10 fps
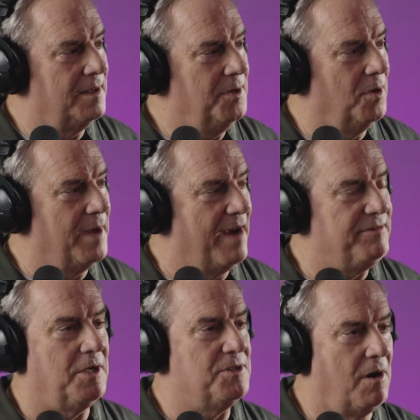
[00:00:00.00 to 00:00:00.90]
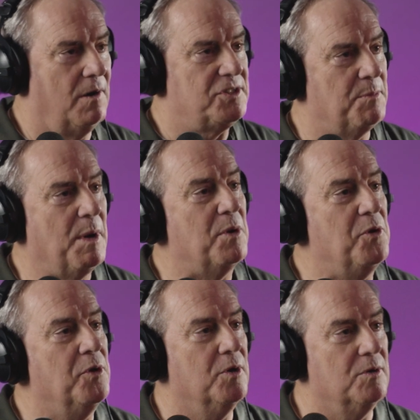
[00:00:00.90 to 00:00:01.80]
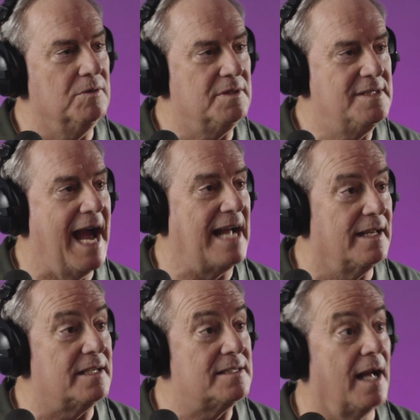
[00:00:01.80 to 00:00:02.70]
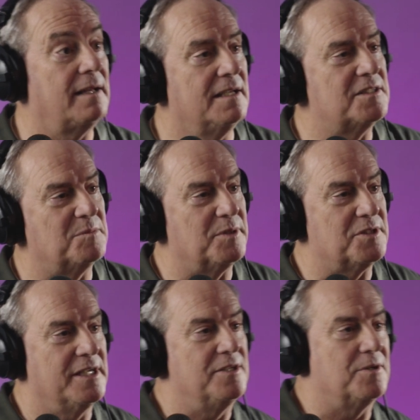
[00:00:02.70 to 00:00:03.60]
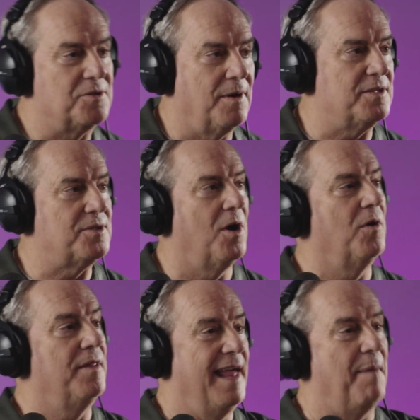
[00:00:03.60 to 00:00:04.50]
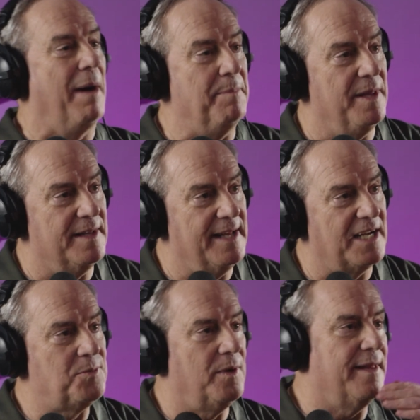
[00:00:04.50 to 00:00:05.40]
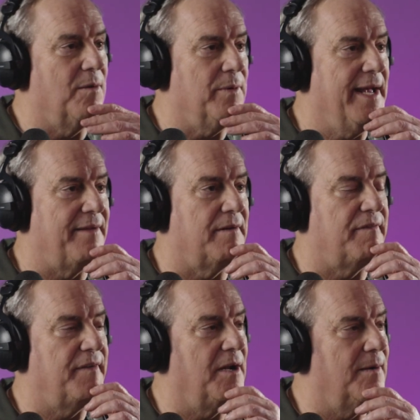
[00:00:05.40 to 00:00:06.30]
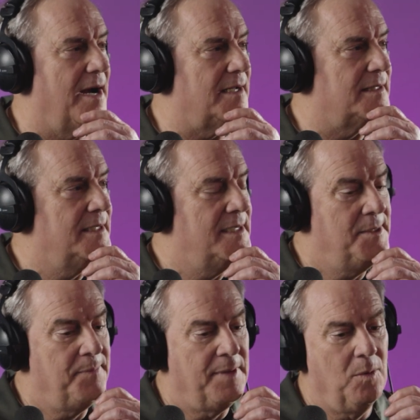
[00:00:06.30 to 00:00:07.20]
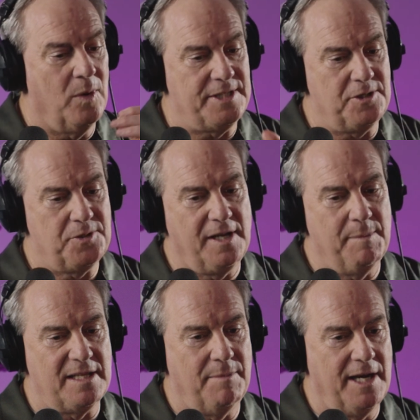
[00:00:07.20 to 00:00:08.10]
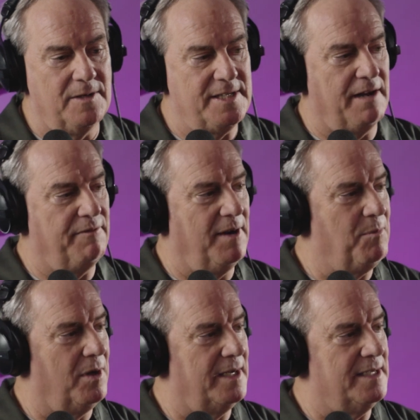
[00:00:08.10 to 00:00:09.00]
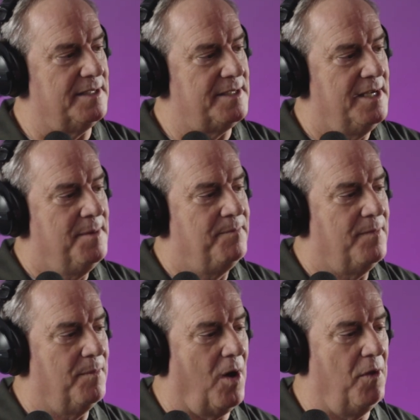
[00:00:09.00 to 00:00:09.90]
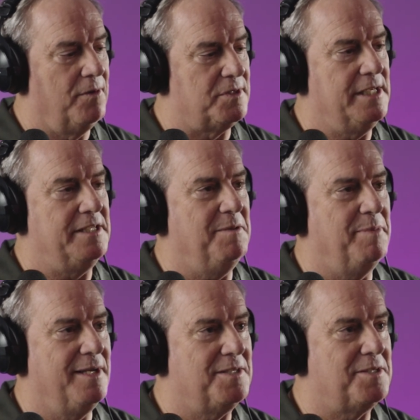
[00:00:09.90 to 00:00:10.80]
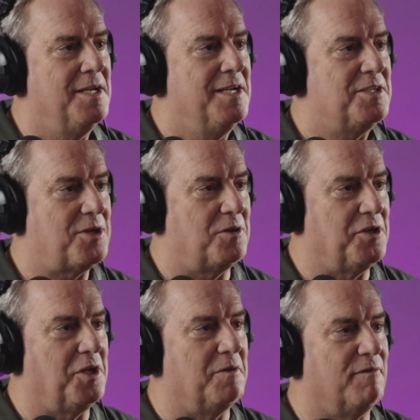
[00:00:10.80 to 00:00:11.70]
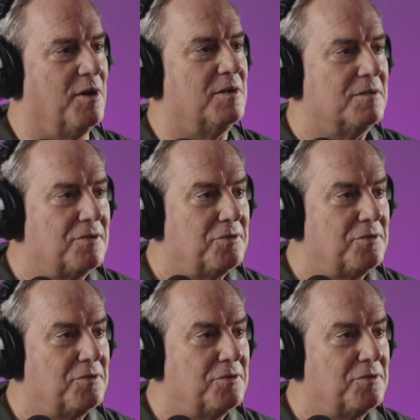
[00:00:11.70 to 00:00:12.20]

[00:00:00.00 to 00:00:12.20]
adversaries are always come up with new tactics, techniques, and procedures, right? So that might be the next one that we have to figure out. What's interesting about the MITRE ATT&CK framework is all those TTPs start to converge.